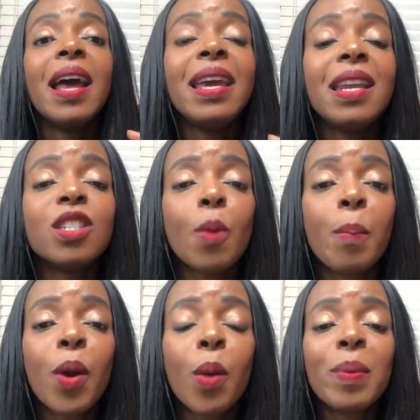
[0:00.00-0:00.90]
It is
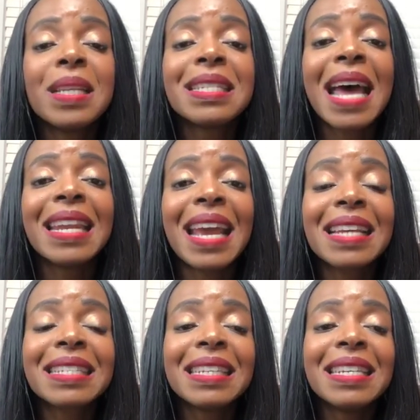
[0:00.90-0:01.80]

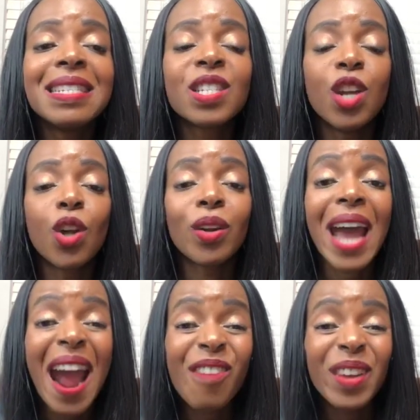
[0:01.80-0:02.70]

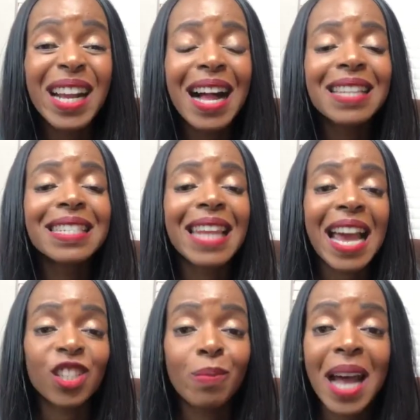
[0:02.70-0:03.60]

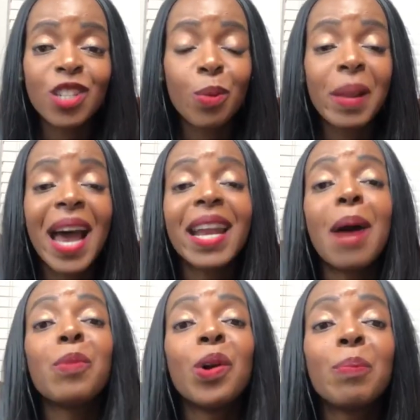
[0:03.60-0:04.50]
purposeandexcellence.africa/masterplan.
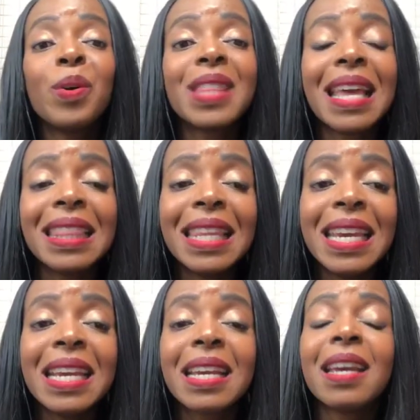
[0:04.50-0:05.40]
I'm going to put that
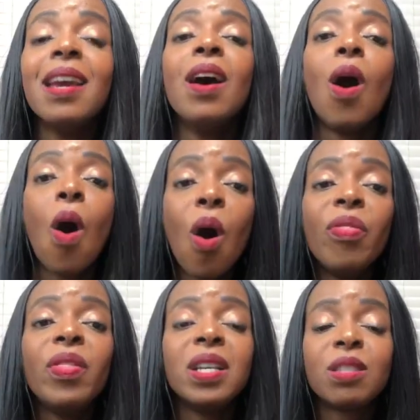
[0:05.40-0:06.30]
link
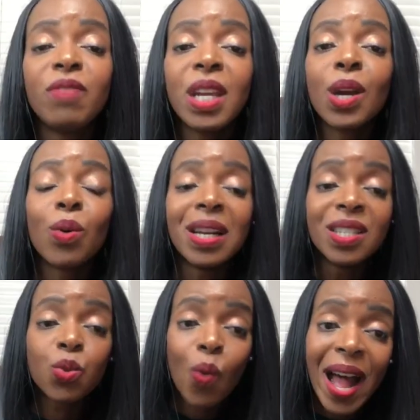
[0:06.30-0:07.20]
on this video
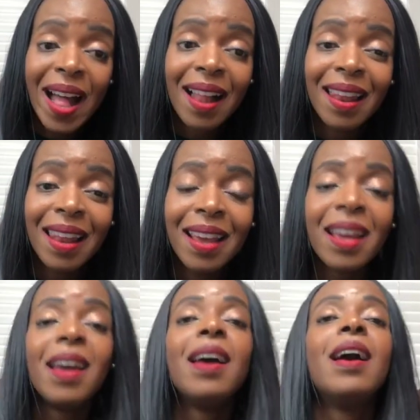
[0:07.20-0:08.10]
as well.
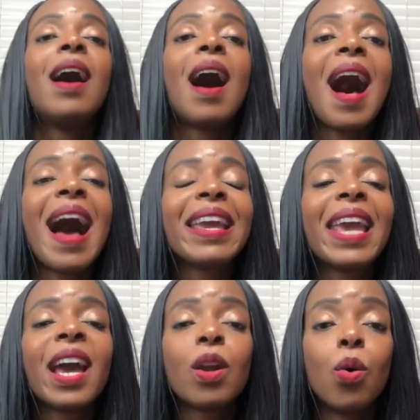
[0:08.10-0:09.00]
I
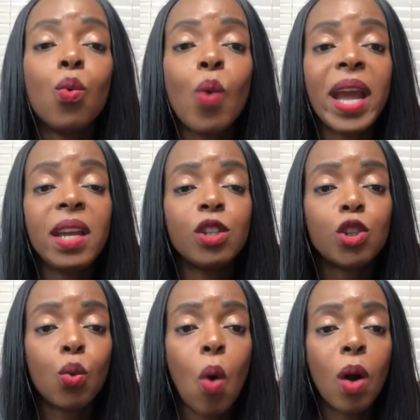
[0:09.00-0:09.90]
cannot wait to
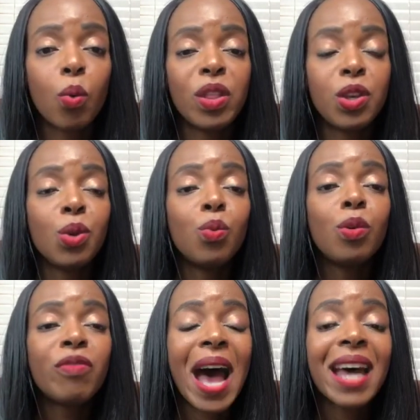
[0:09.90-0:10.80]
walk with you.
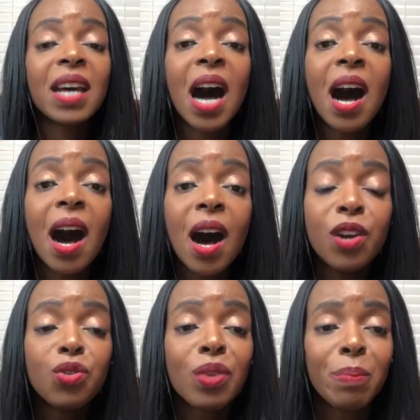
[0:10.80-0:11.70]
We've had
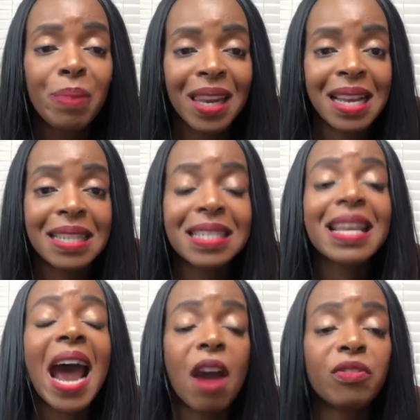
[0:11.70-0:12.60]
100+
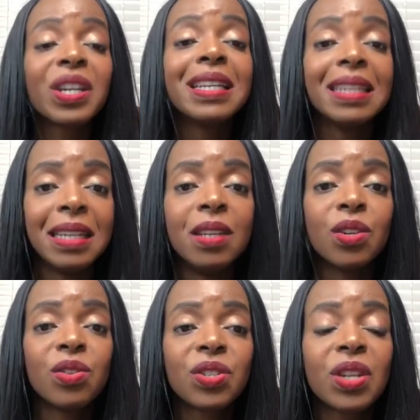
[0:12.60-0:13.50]
African
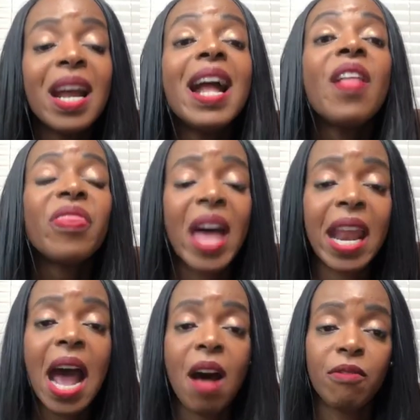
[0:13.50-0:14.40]
leaders that
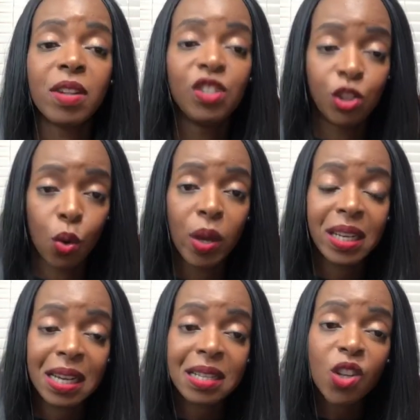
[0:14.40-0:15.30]
have joined
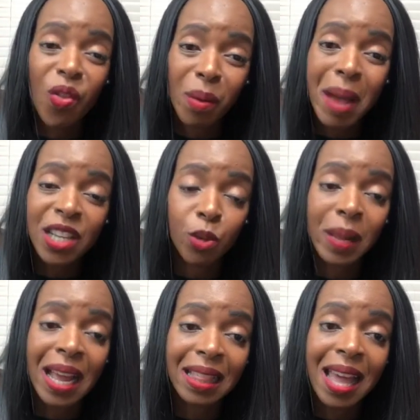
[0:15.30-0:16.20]
us on the master
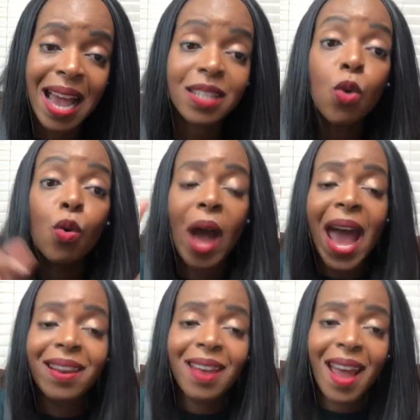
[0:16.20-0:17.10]
plan class. Oh,
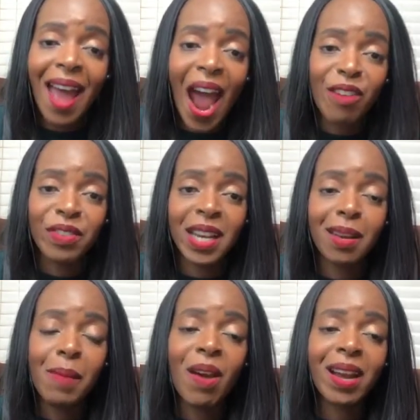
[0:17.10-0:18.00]
and African
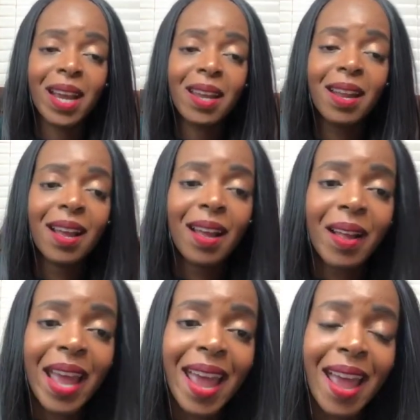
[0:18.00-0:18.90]
American.
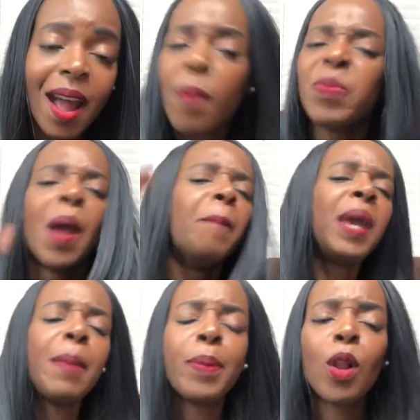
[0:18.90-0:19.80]

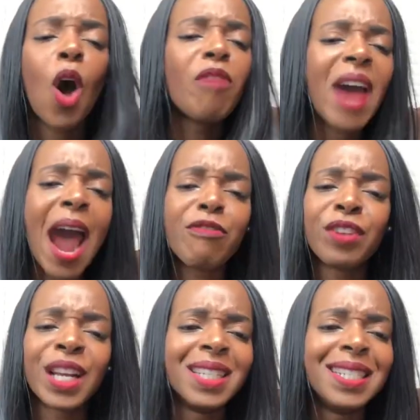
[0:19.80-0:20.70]
People of
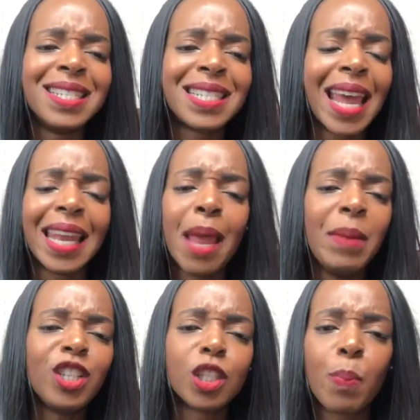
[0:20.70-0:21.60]
African descent. Let me
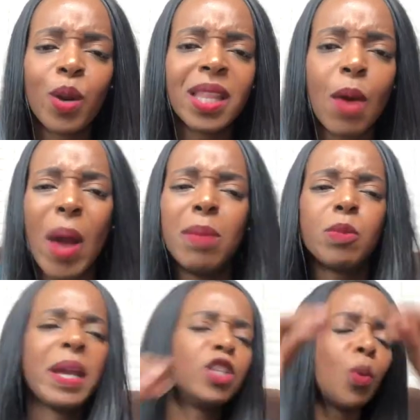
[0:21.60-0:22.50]
just put it that way. I'm
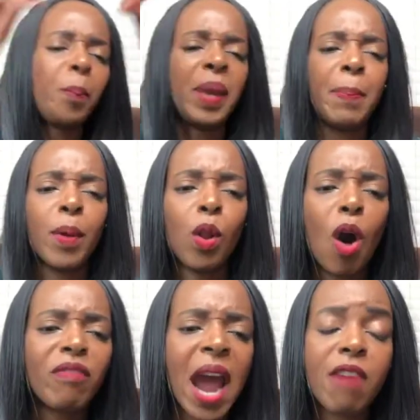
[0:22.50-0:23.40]
speaking to people
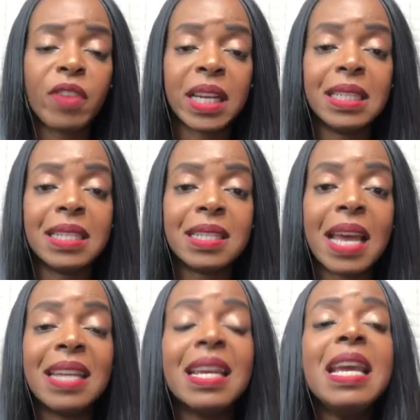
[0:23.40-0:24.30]
of African
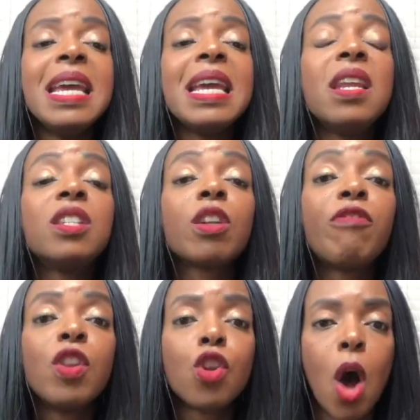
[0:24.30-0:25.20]
descent. It is a
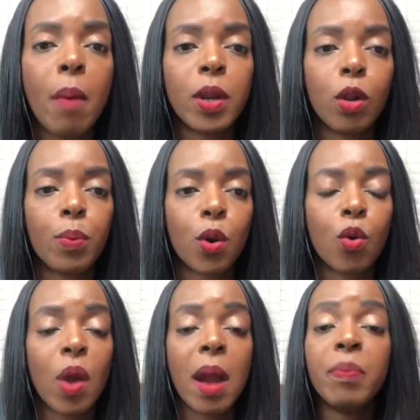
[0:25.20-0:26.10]
phenomenal
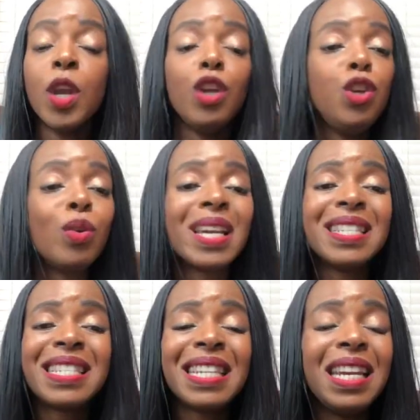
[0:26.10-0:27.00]
program. You can
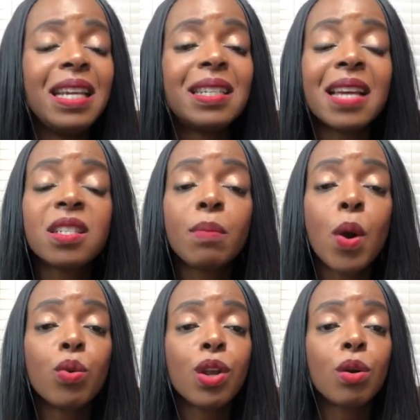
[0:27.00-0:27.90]
see
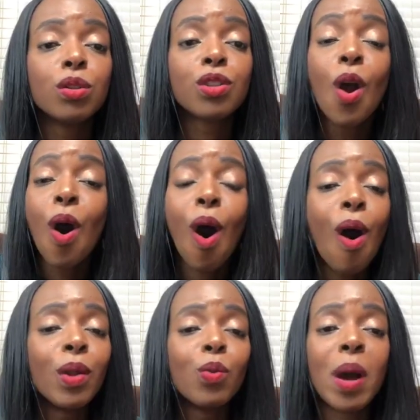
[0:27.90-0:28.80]
testimonials
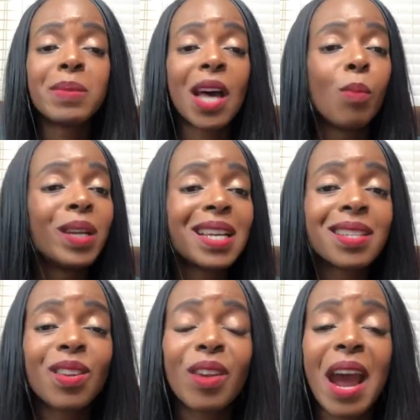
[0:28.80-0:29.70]
on the website, on
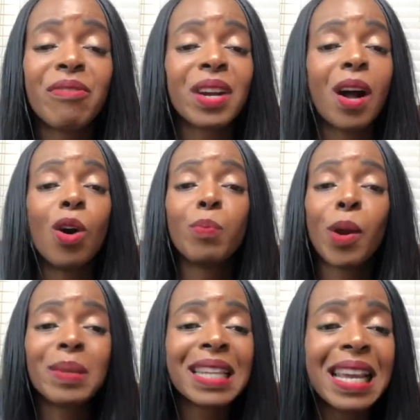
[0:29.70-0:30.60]
modesta.africa, on
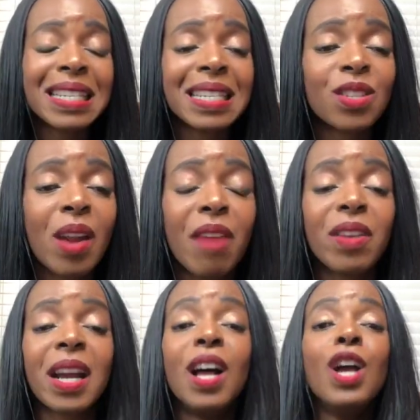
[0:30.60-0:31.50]

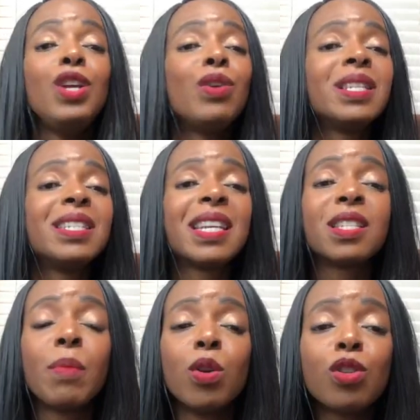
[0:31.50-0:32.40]
purposeandexcellence.africa. You can see
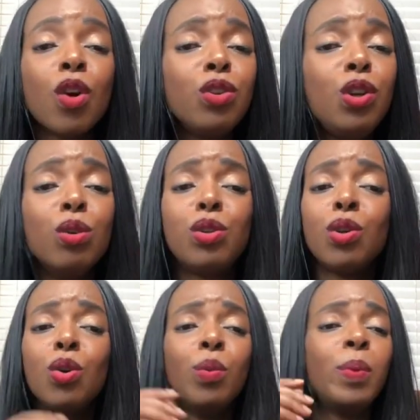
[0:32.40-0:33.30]
testimonials on
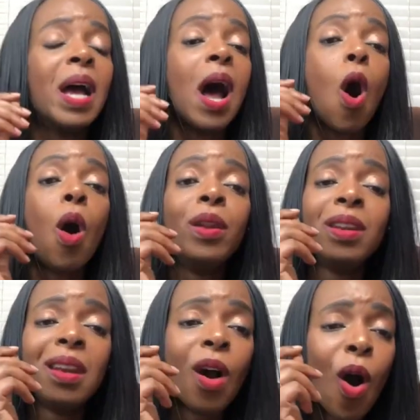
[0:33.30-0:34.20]
YouTube,
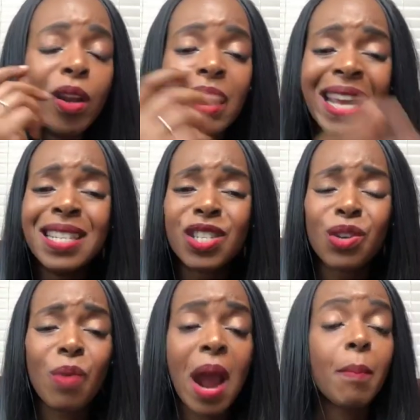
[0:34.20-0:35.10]
on
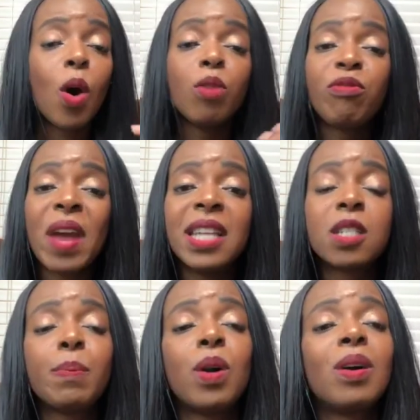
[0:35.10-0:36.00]
Instagram, on
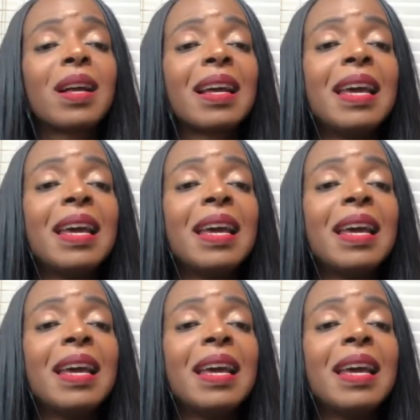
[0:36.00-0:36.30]
Facebook.